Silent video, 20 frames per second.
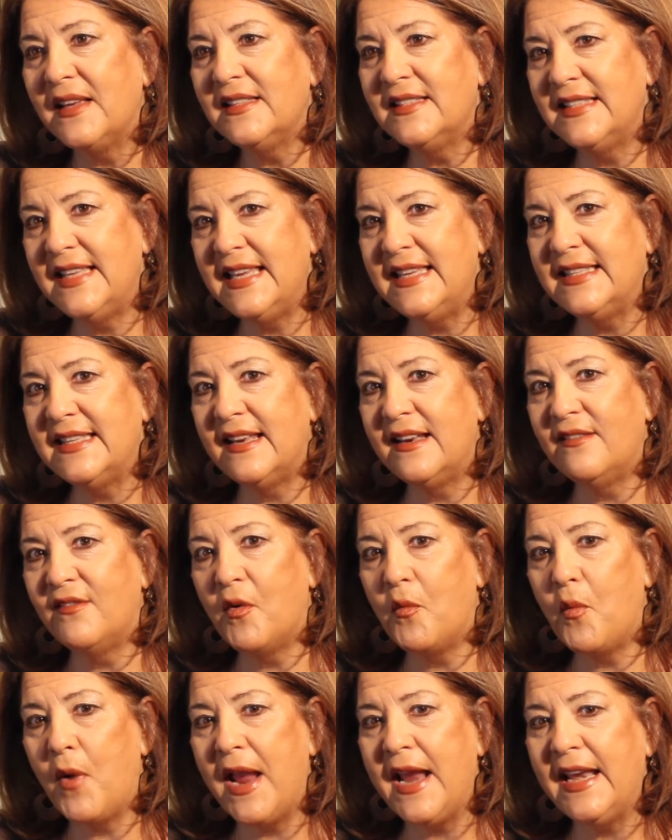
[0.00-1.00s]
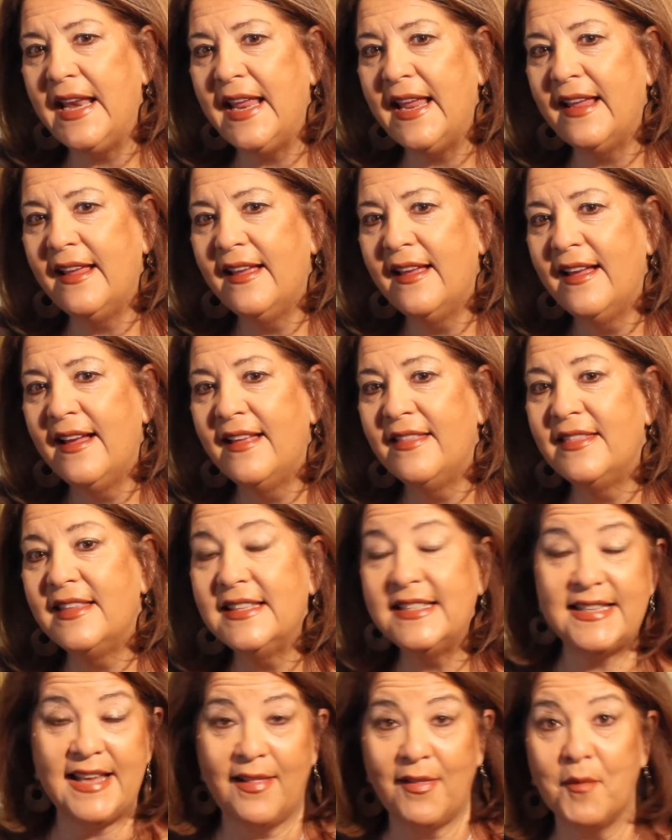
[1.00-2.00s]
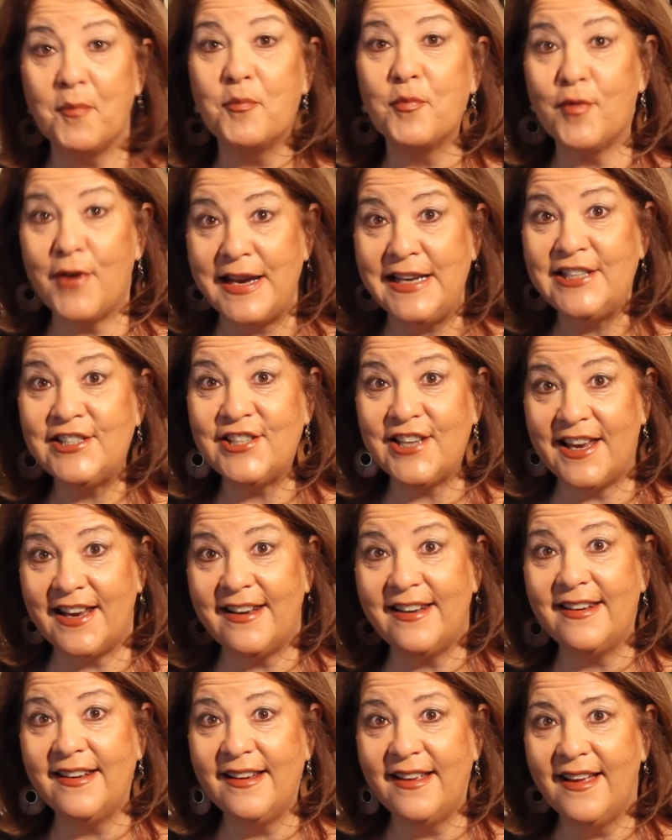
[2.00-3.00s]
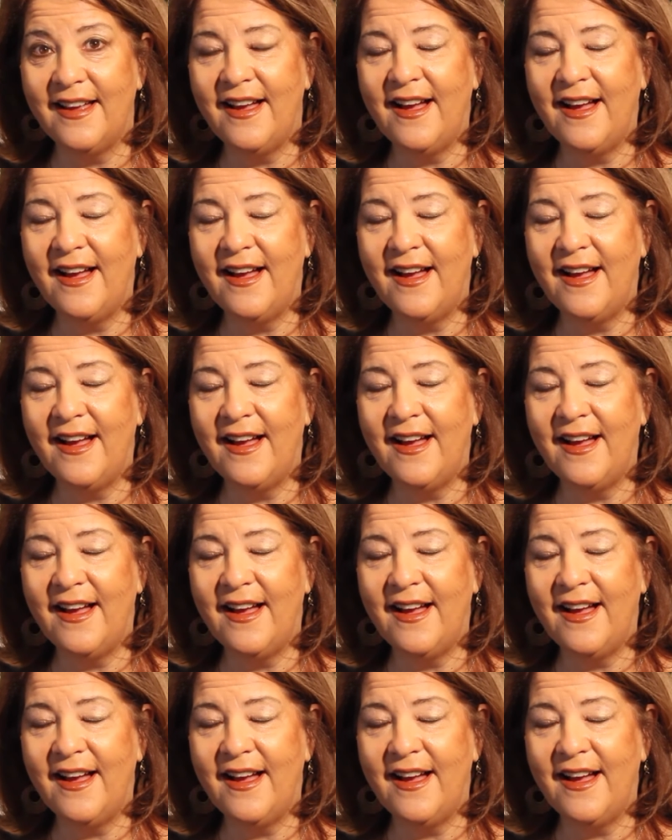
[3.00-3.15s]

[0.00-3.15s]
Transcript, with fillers: season of awaiting the celebration